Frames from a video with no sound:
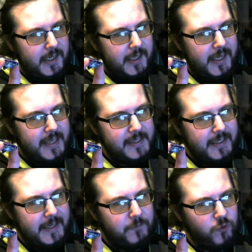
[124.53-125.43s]
it has
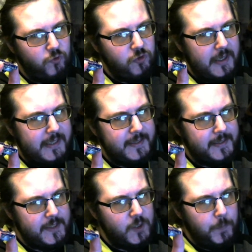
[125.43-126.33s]
left and right
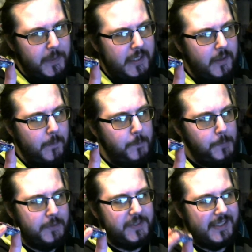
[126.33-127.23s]
spin
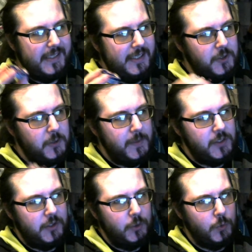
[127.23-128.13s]
built into its
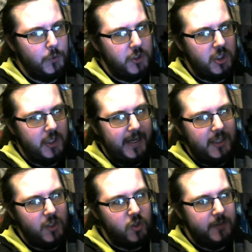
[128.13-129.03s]
launcher
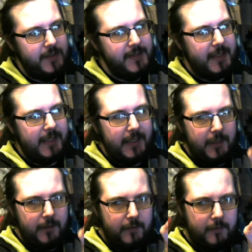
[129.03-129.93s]
intrinsically.
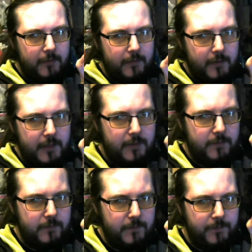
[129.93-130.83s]
Like,
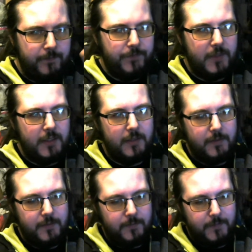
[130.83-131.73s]

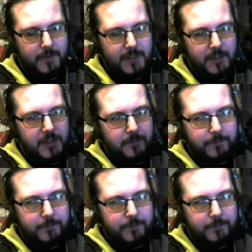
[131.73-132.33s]
seriously.